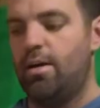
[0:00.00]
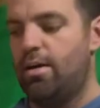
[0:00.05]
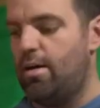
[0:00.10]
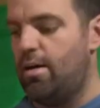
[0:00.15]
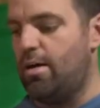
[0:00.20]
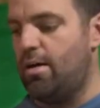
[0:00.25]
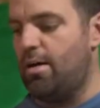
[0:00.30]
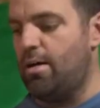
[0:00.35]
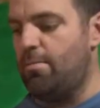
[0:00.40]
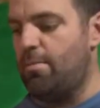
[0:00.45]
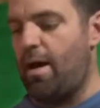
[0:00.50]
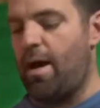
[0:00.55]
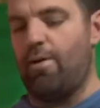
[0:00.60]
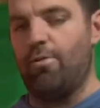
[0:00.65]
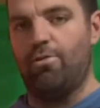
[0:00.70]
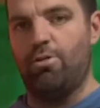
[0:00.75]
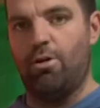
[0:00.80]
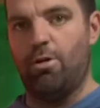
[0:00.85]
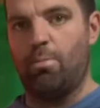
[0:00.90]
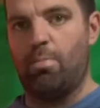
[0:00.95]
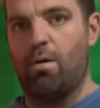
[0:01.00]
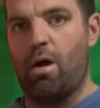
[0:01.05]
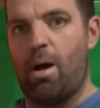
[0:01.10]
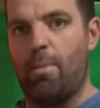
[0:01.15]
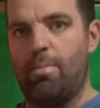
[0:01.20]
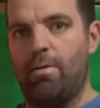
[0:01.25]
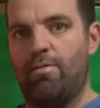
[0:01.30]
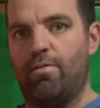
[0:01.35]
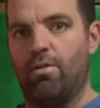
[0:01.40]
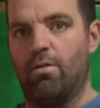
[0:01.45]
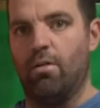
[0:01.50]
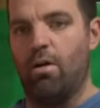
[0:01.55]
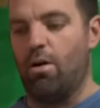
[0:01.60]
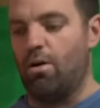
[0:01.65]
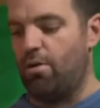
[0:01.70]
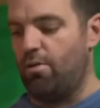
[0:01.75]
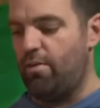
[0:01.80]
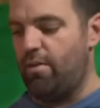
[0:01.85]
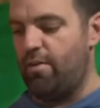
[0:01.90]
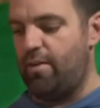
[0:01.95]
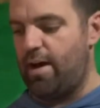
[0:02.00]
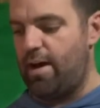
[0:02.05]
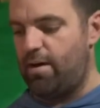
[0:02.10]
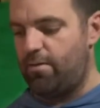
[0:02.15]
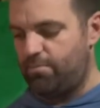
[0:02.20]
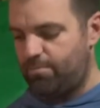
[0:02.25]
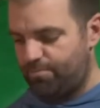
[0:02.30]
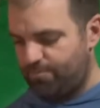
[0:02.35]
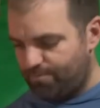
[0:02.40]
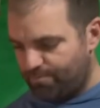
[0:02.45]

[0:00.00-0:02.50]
out to your prop if you're longer than that.